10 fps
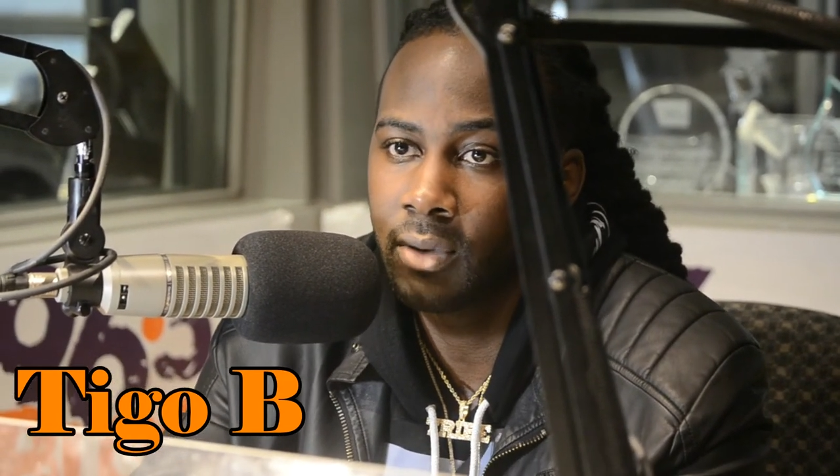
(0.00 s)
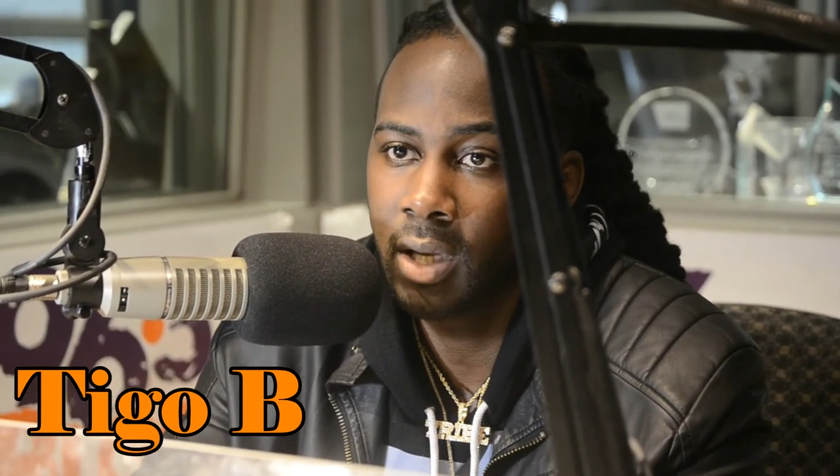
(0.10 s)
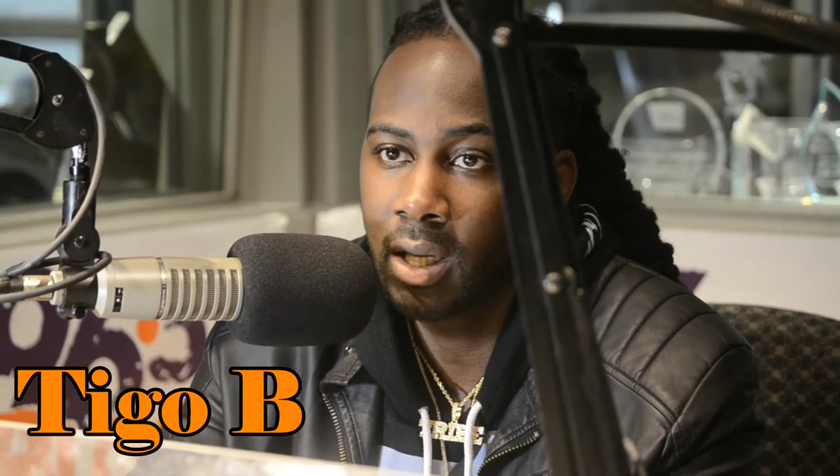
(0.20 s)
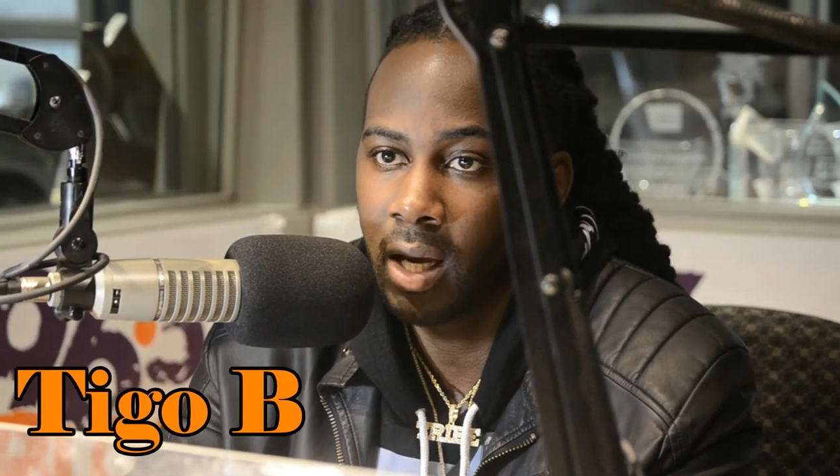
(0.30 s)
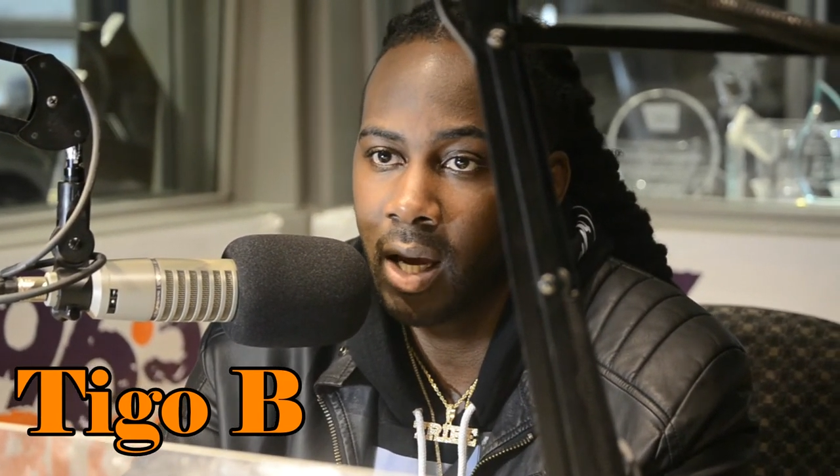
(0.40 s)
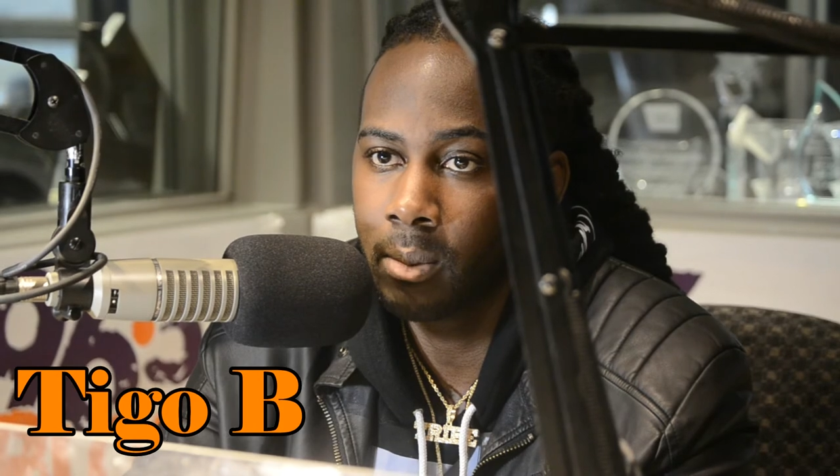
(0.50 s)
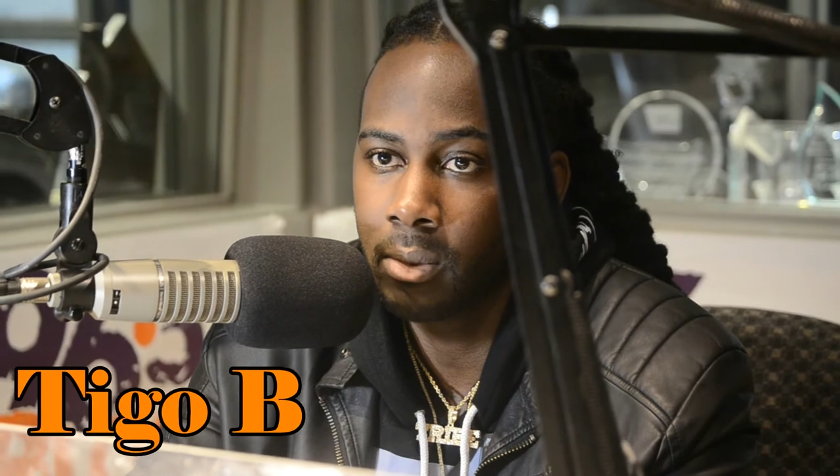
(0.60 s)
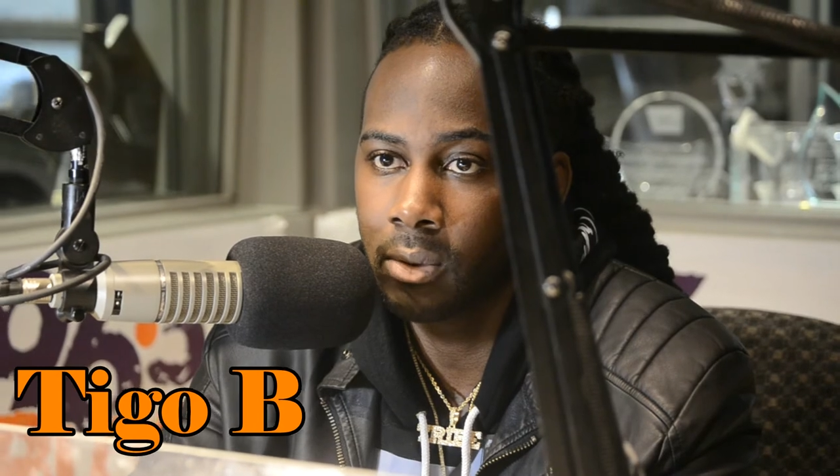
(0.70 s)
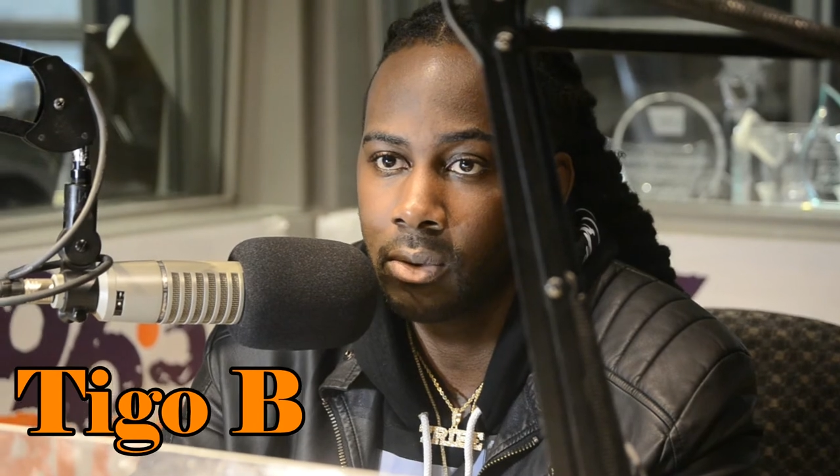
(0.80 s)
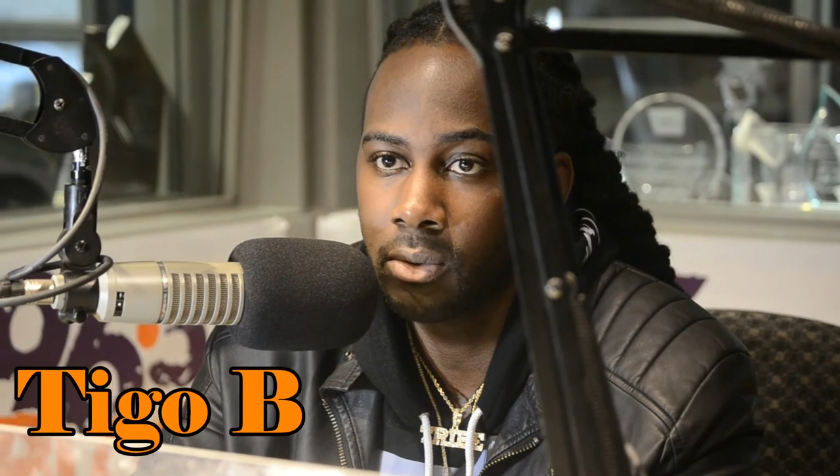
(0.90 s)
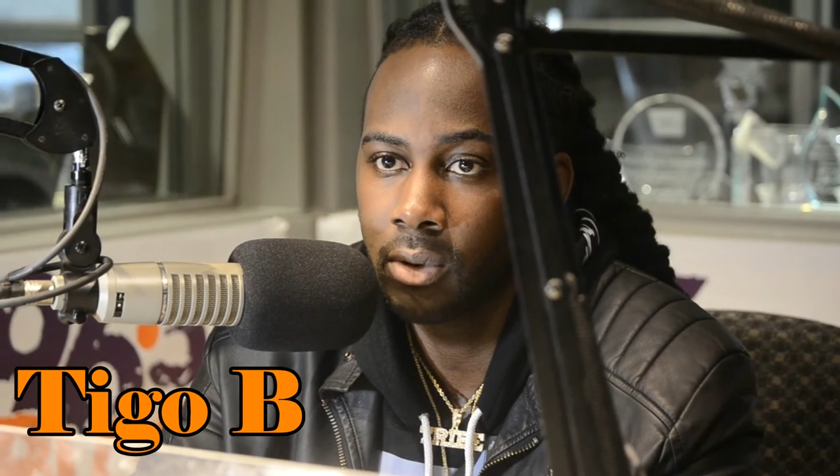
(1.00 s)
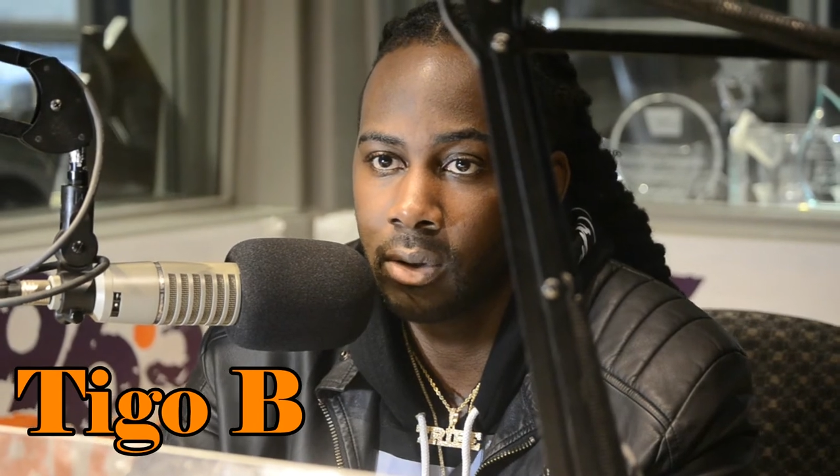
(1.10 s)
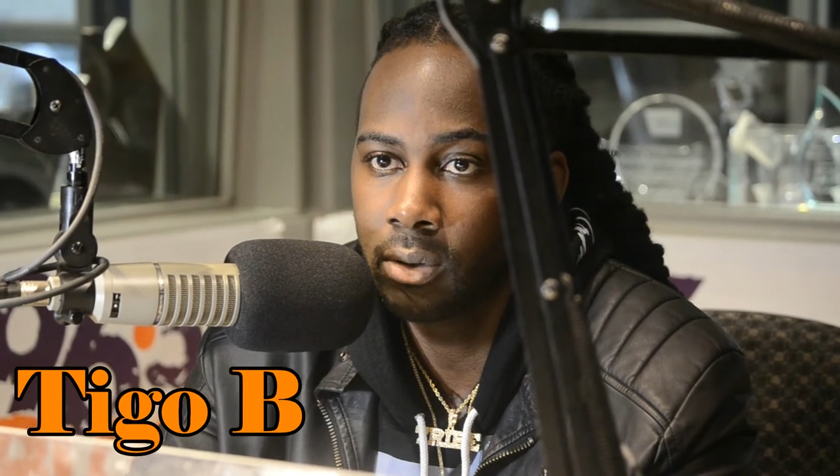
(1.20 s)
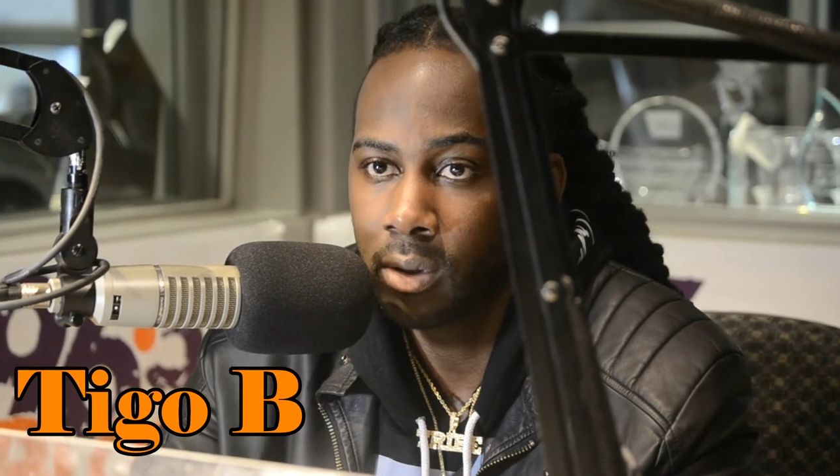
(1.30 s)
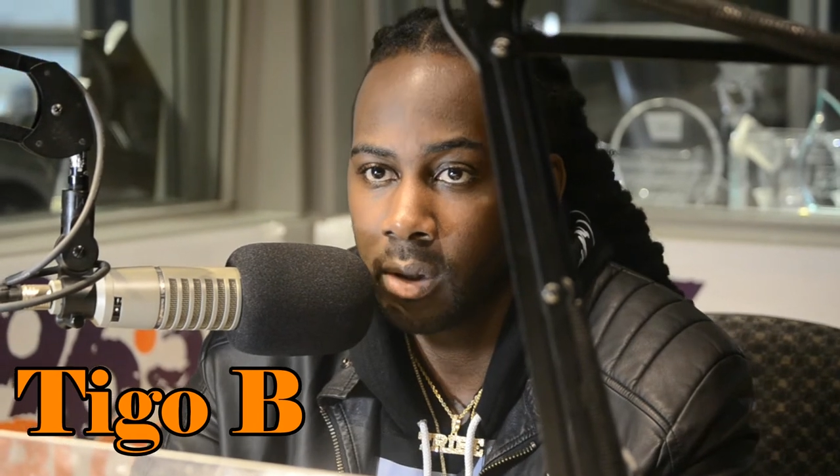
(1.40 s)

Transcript: that to happen, you know?